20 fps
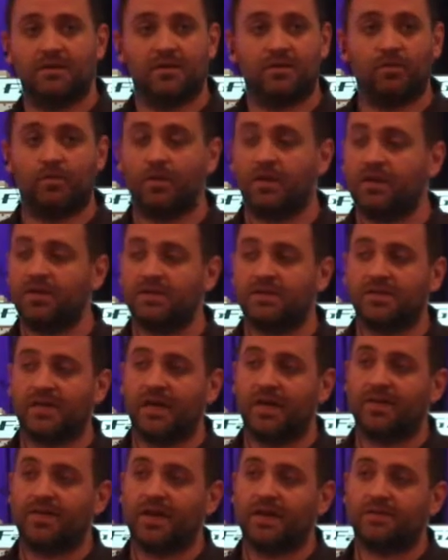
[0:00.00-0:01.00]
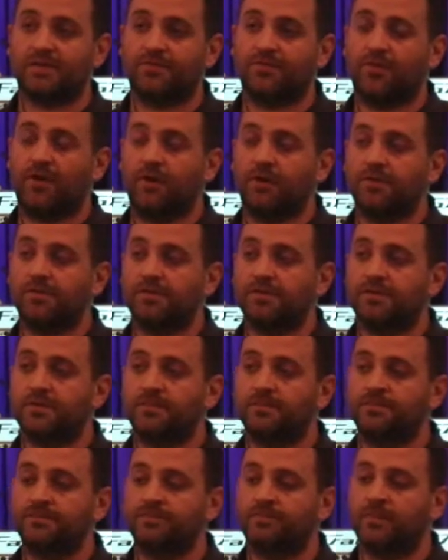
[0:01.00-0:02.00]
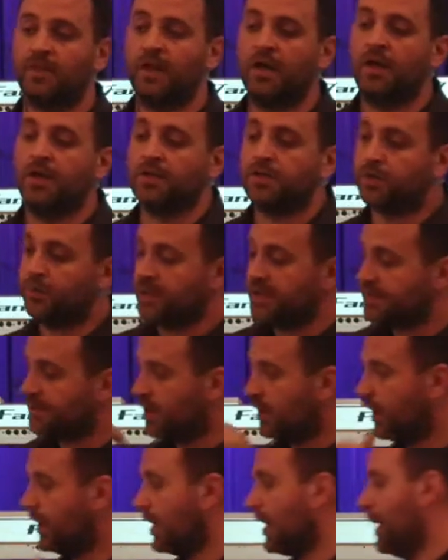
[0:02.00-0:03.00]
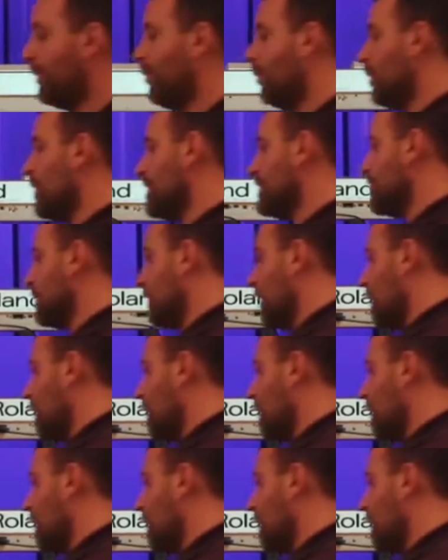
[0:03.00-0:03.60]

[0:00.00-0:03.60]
And we say that's false. So we started a couple weeks